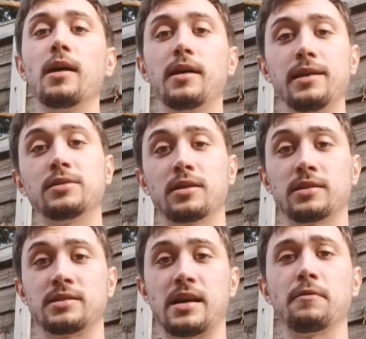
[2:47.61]
And he
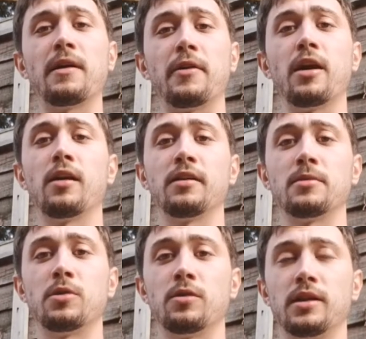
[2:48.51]
took us out very early in
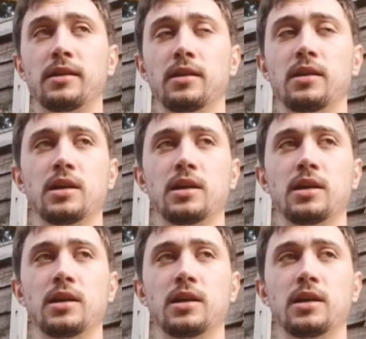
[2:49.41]
the morning